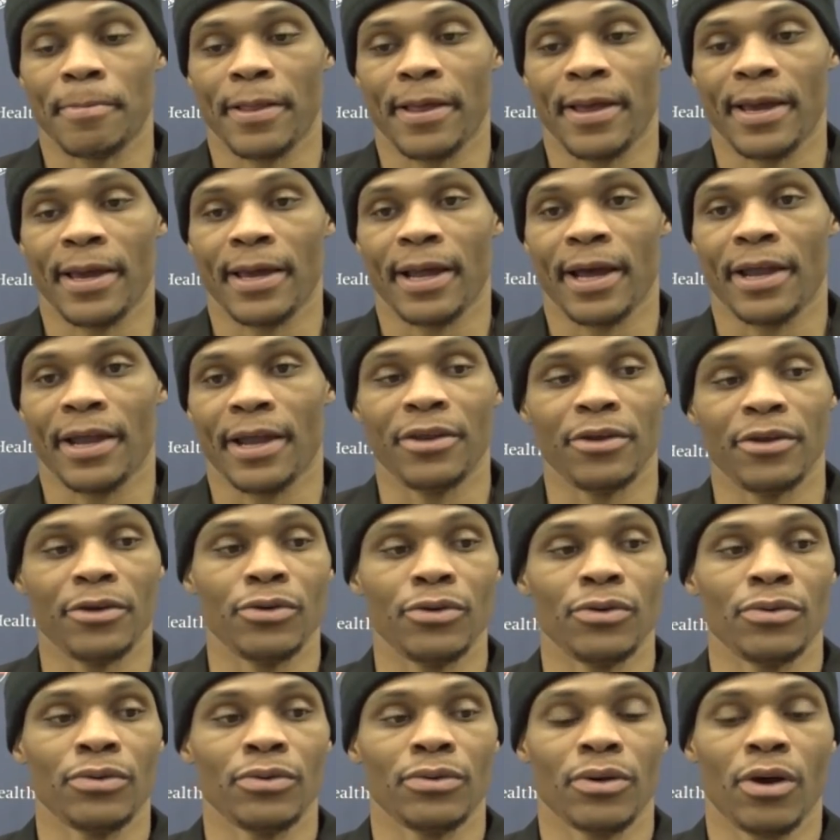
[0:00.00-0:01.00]
And I
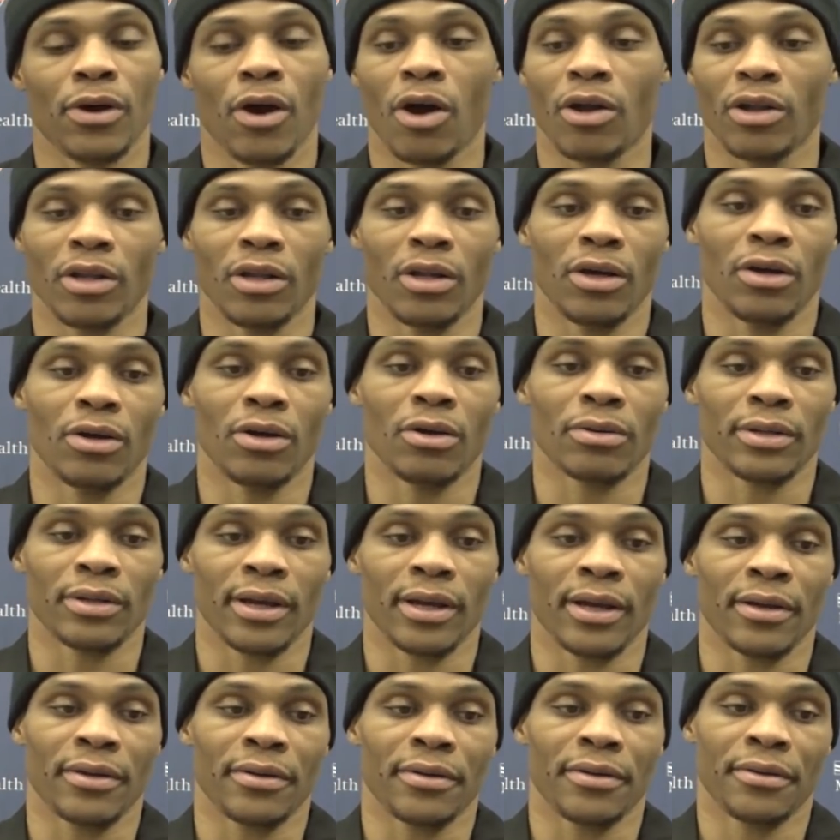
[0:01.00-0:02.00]
knew all along
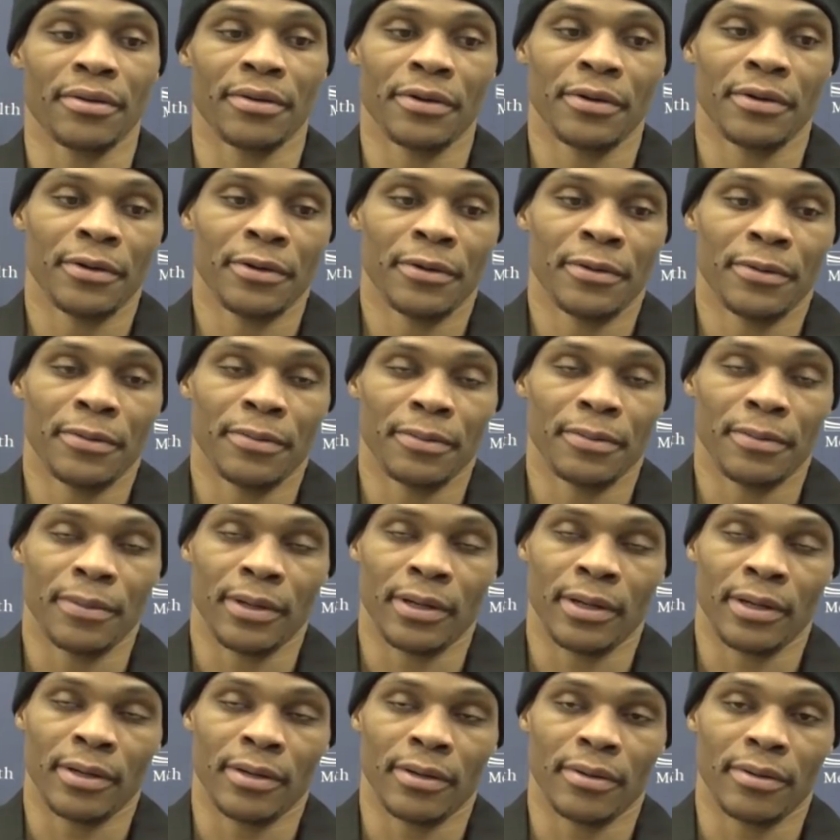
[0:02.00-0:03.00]
that
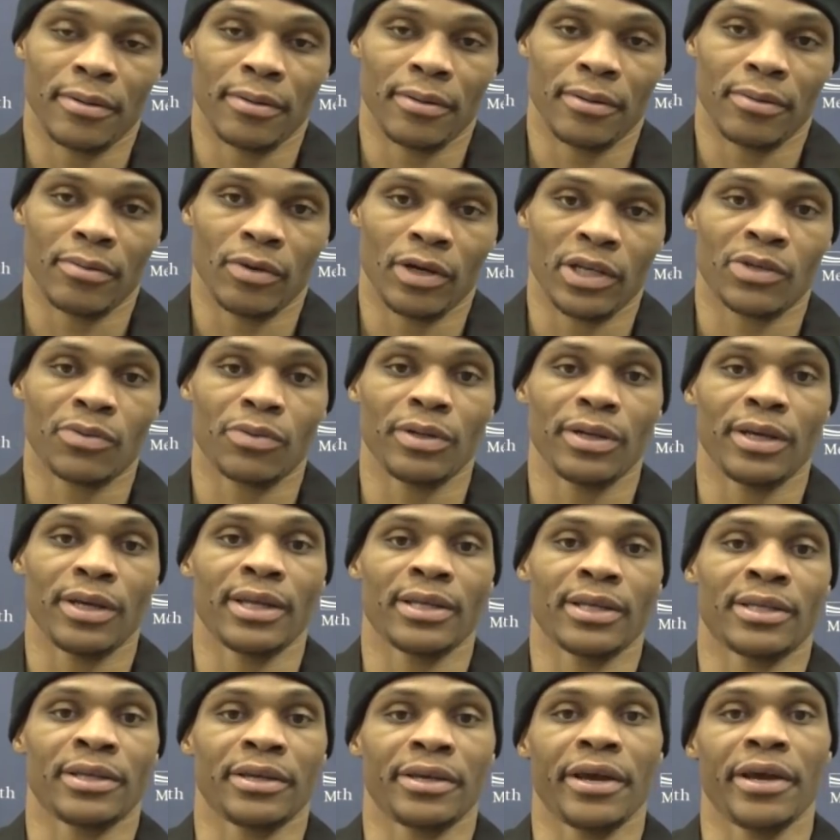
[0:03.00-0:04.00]
once we get
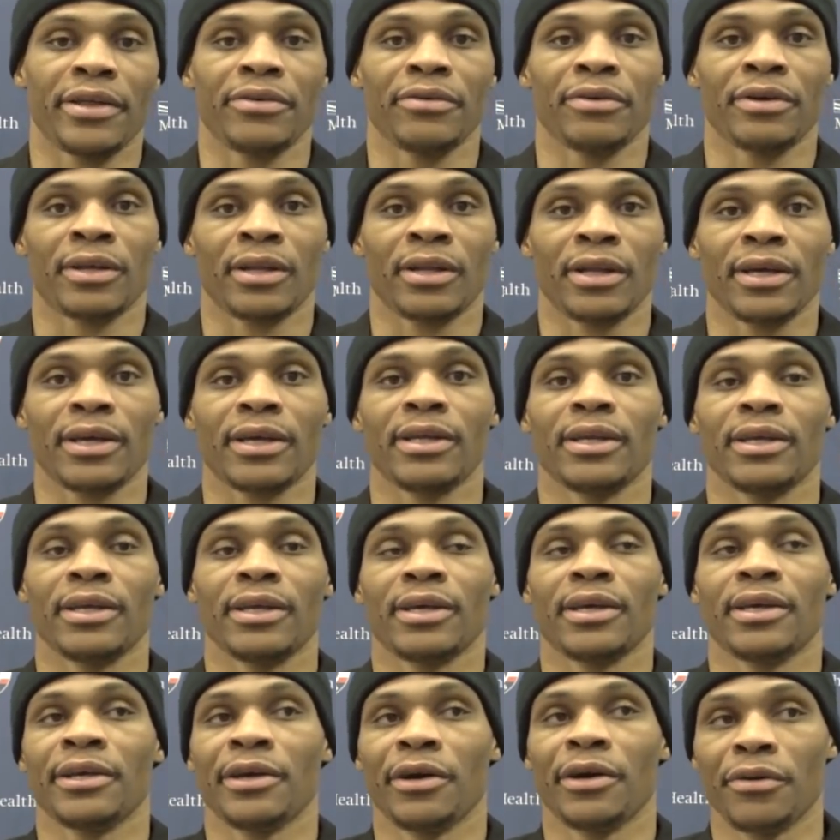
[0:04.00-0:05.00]
it together and clicking and
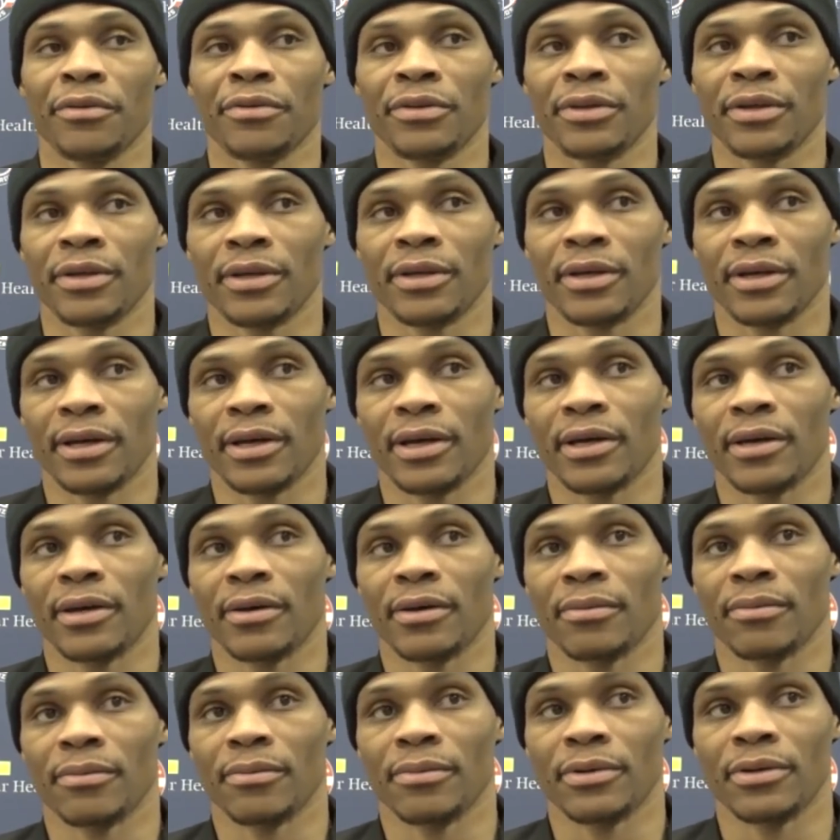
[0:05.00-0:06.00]
get healthy,
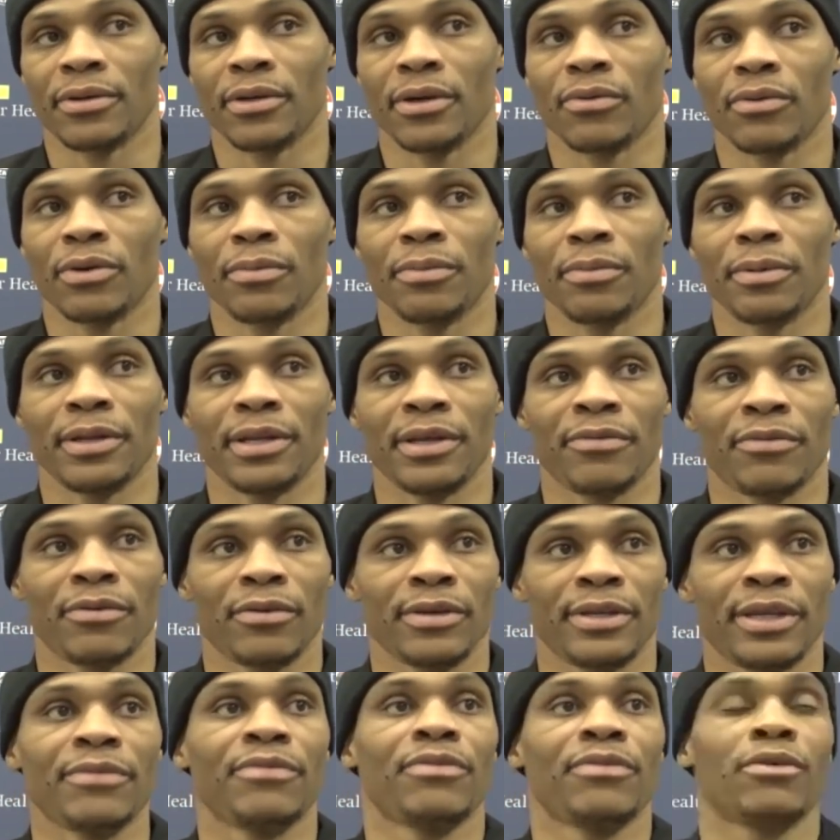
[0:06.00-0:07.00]
you know, we'd be a
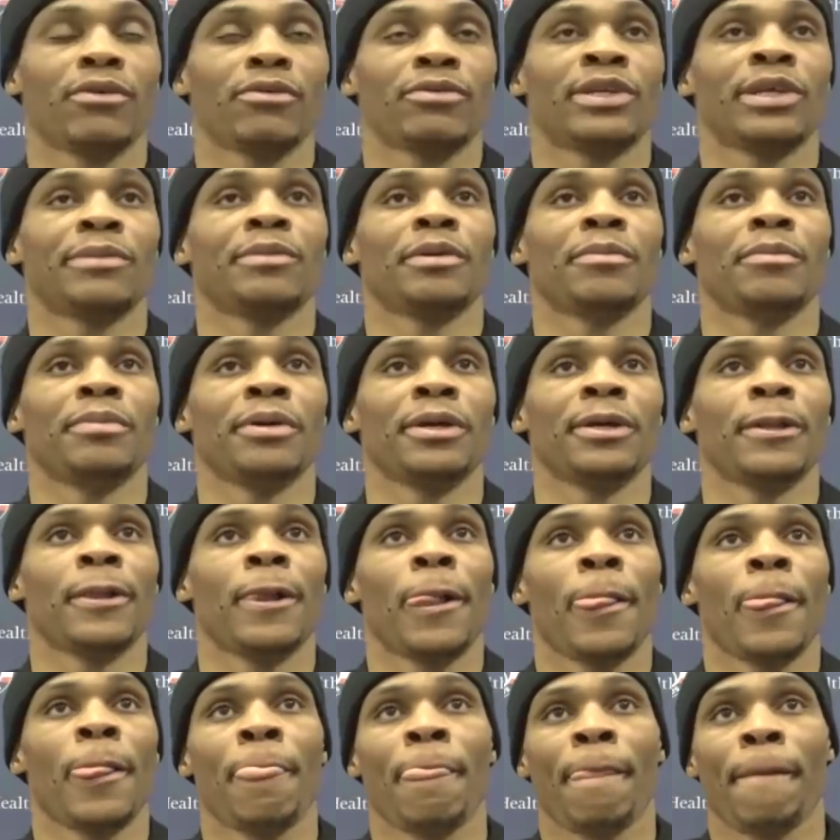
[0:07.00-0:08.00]
difficult team to beat.
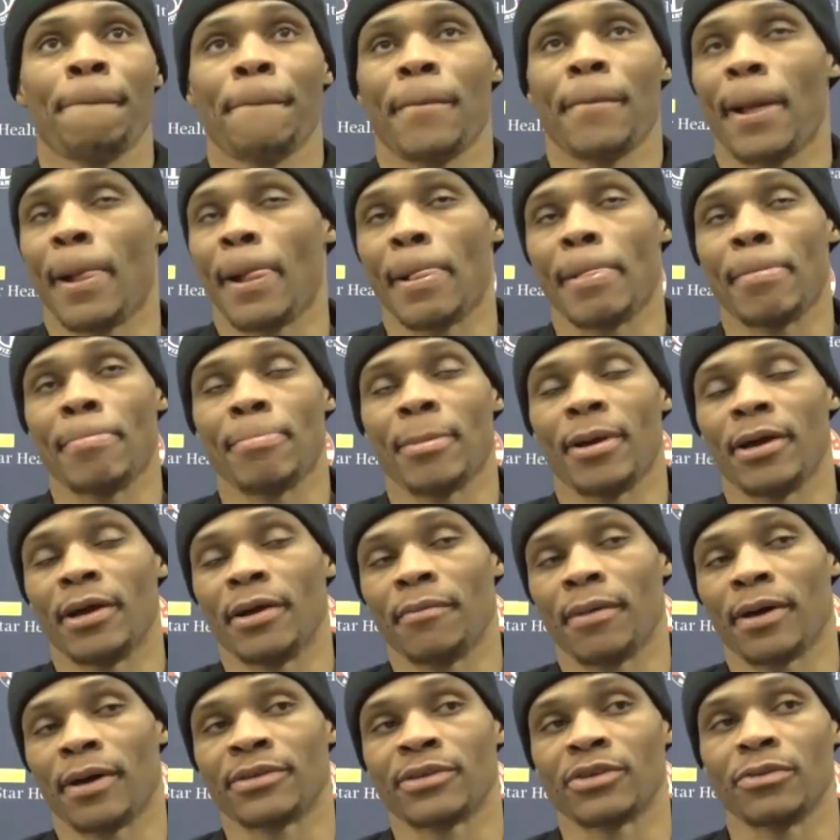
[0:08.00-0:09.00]
And I
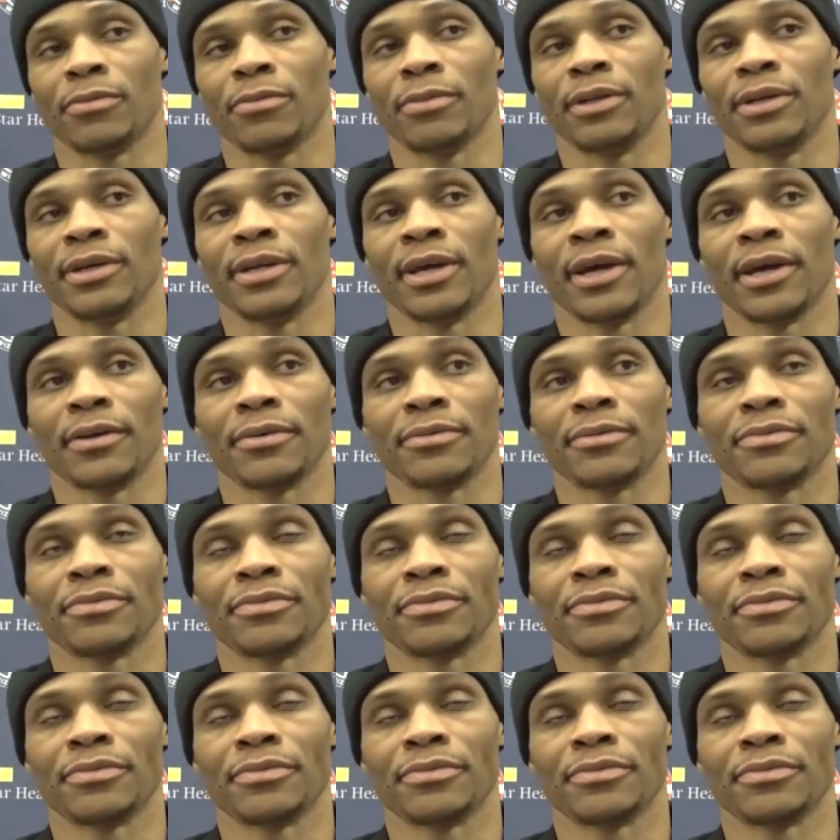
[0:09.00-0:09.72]
still believe that.